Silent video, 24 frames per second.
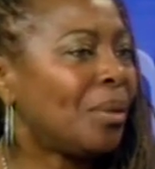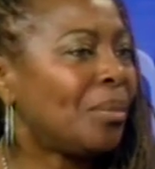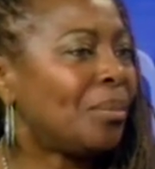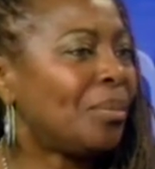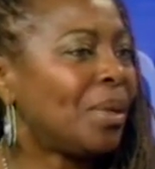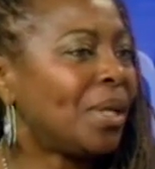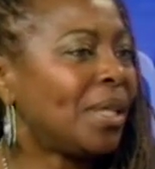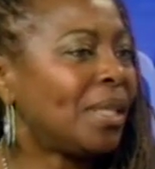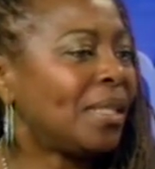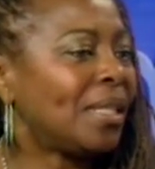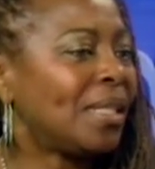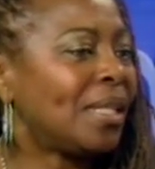
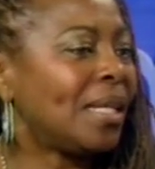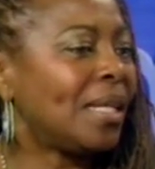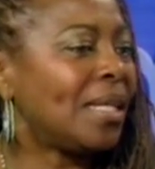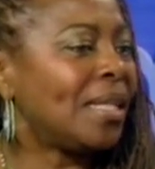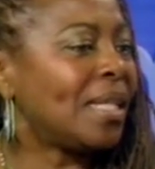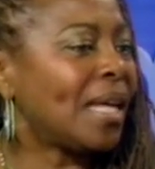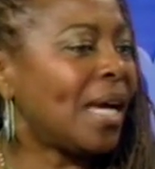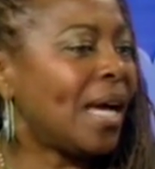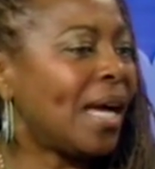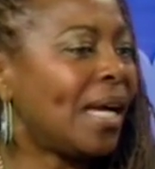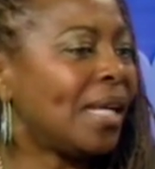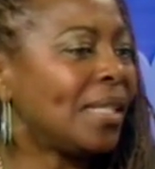But in
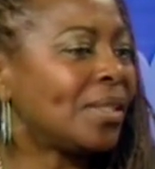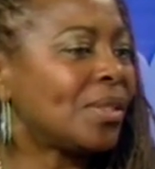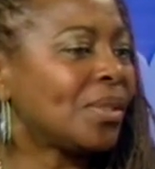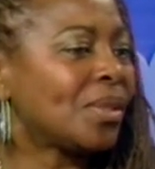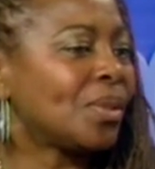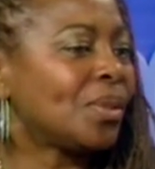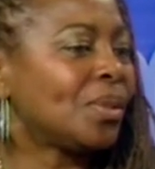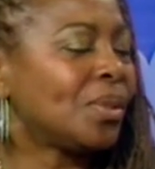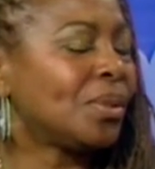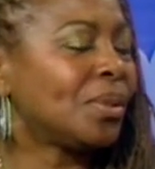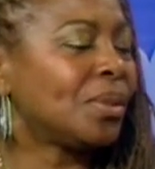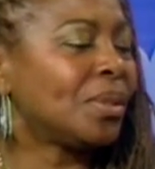the high
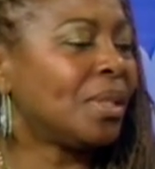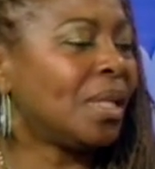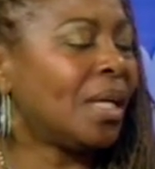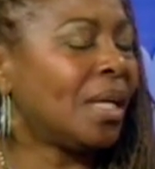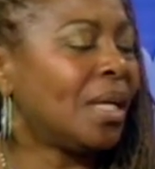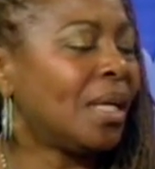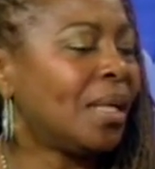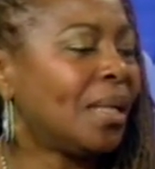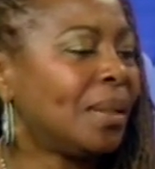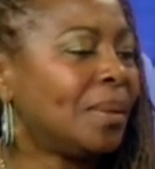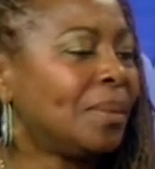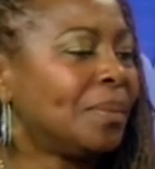school,
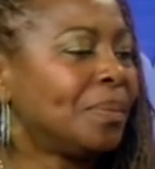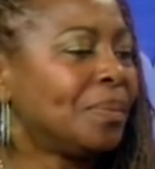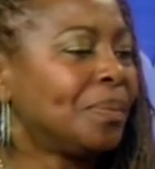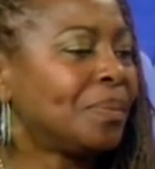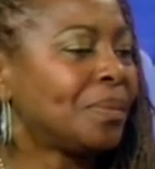um,